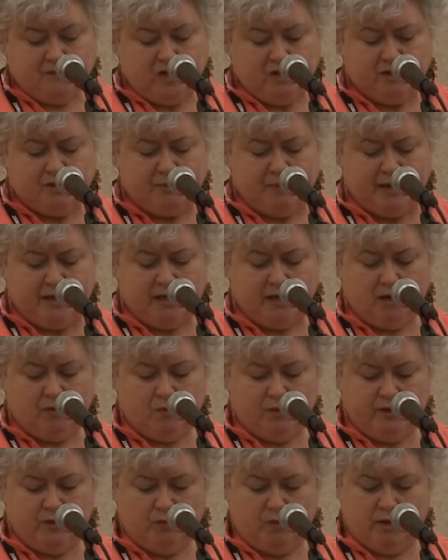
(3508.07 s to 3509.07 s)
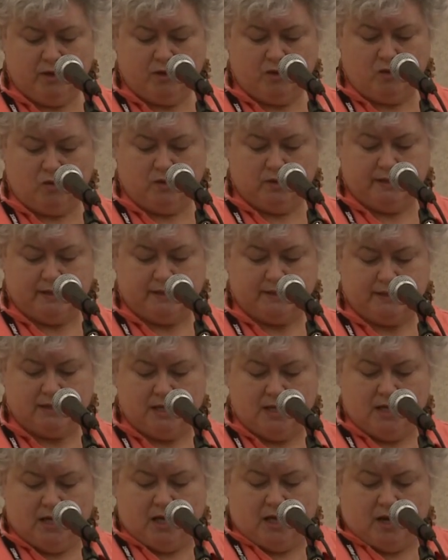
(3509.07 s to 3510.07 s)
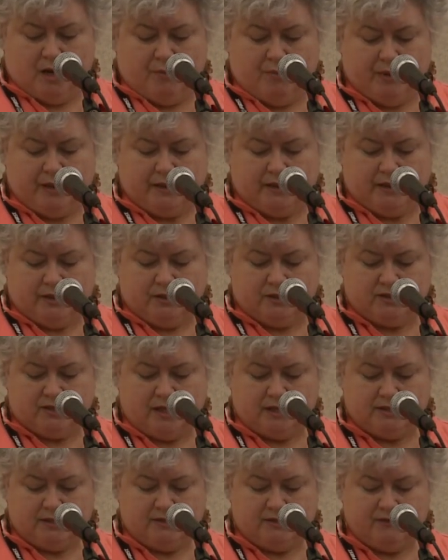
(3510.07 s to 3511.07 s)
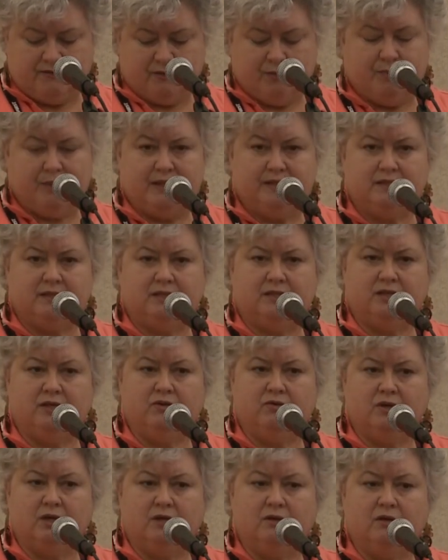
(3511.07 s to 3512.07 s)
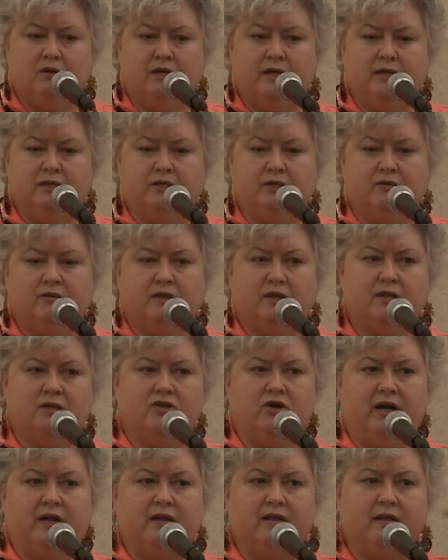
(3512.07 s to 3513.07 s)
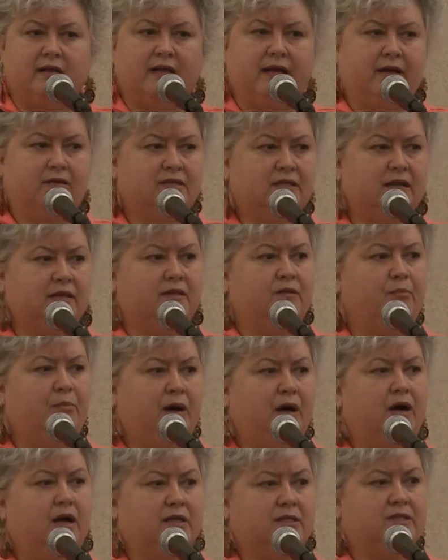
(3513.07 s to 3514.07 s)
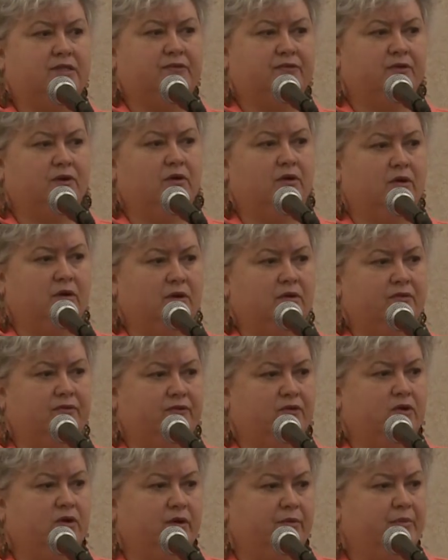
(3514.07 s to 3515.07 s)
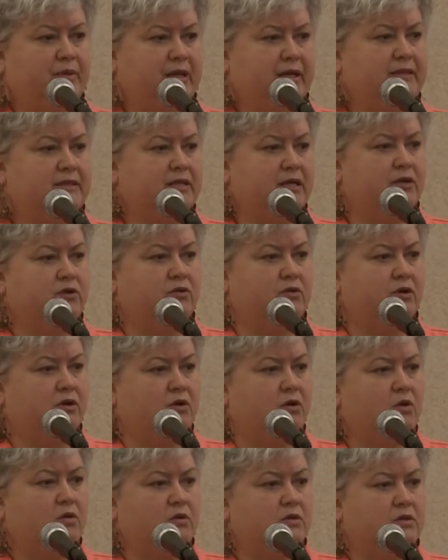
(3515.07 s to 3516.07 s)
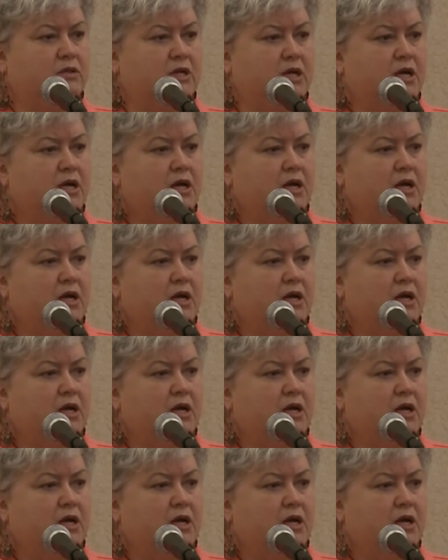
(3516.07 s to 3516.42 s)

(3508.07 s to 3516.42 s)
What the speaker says: depending on when you want to hold this. But there's lots of different places that you can look into. Try to think outside the box for a place that you could hold